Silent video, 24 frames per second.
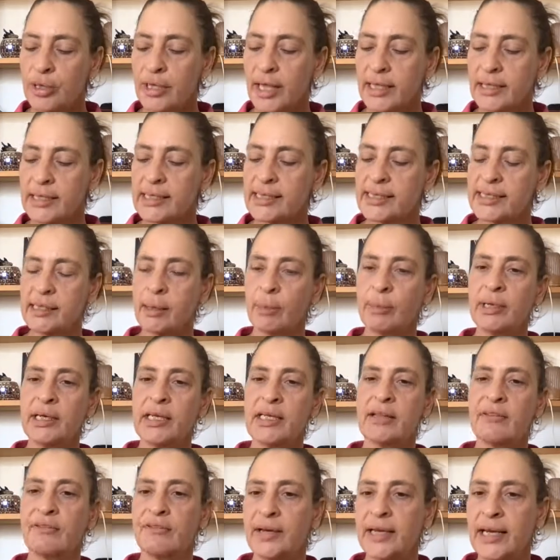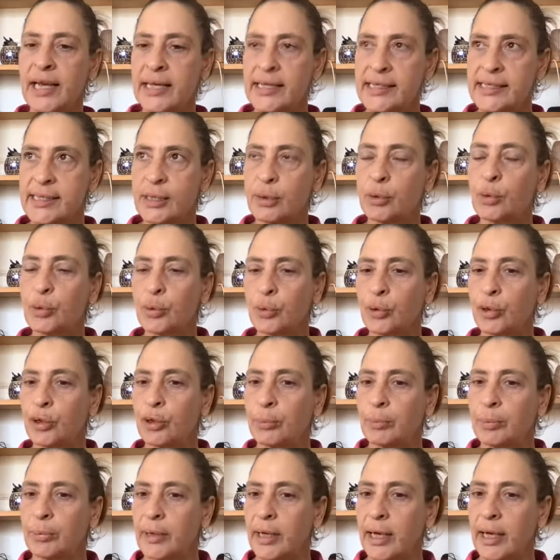that there's someone in the Feed Excel
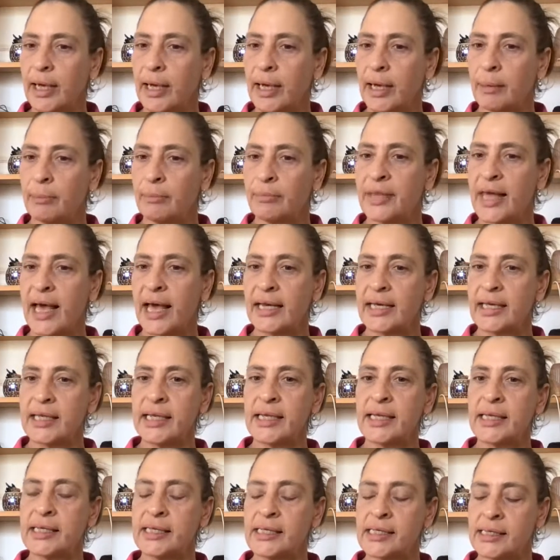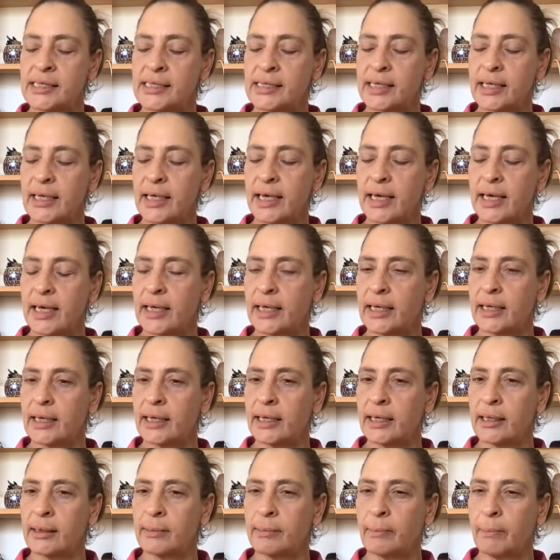group that is
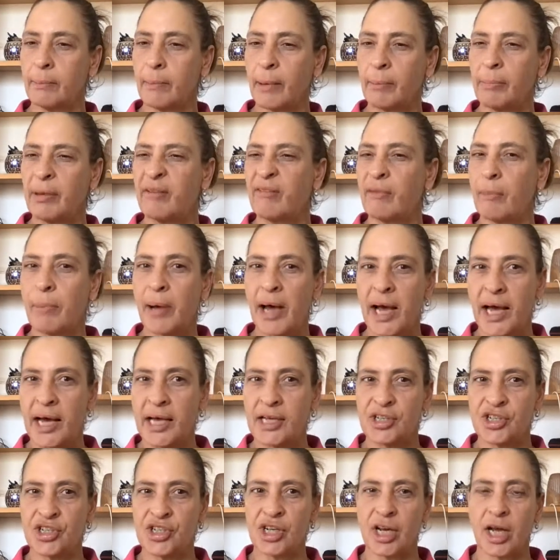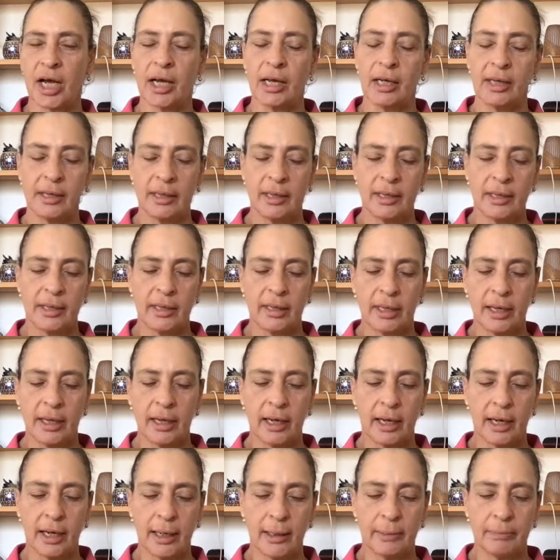a bit of a pasture
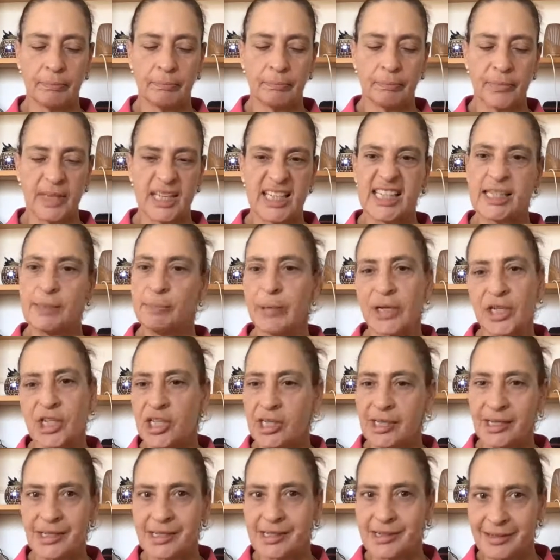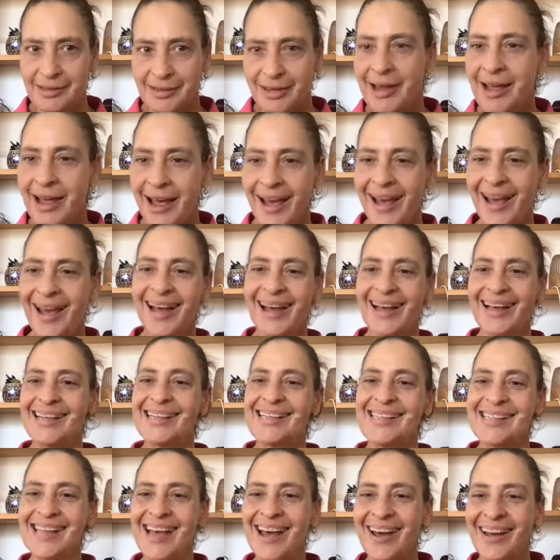specialist.
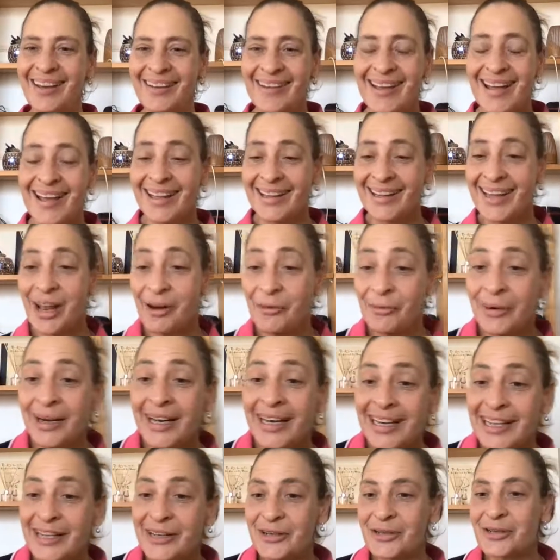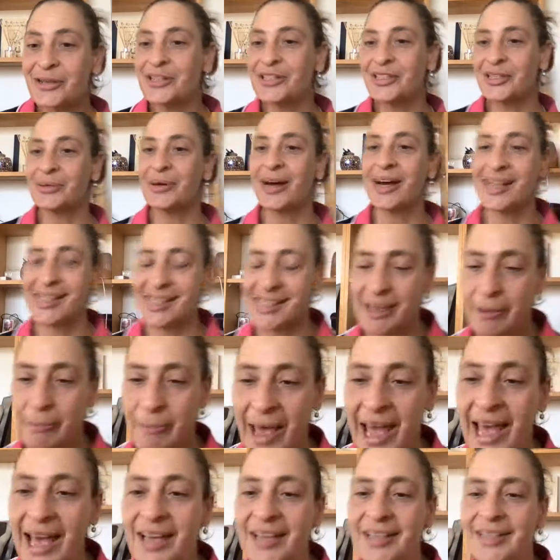So they're really good to ask
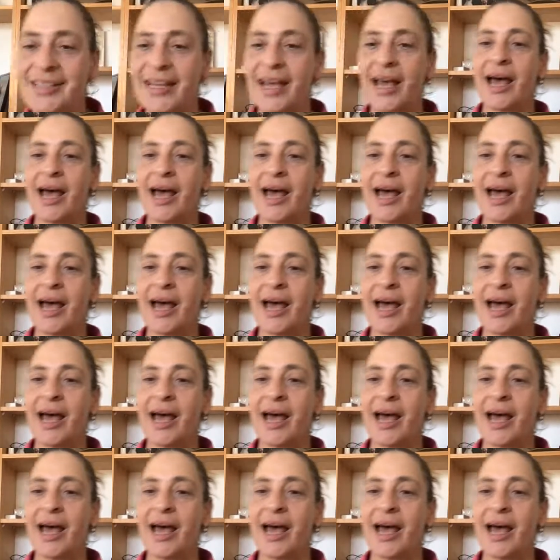about